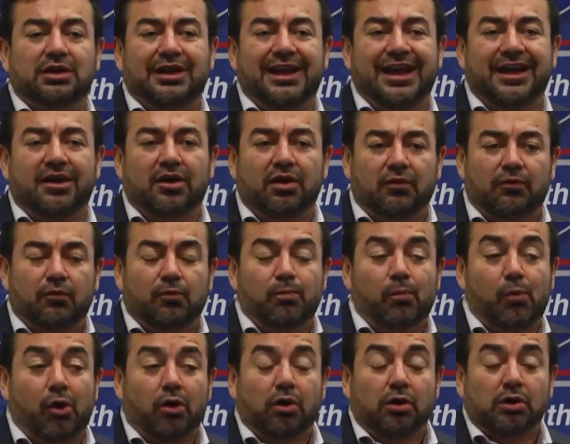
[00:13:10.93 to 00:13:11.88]
lack of
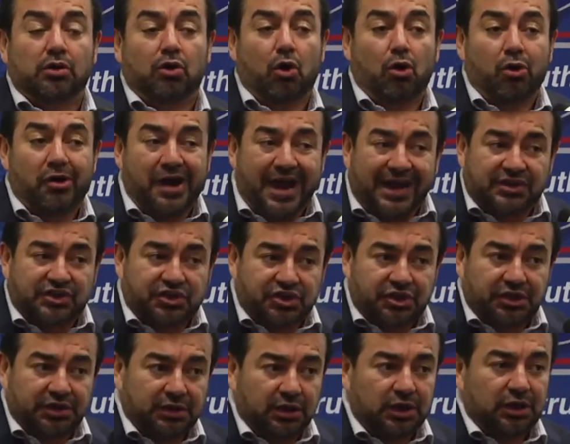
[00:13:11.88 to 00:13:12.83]
moral correction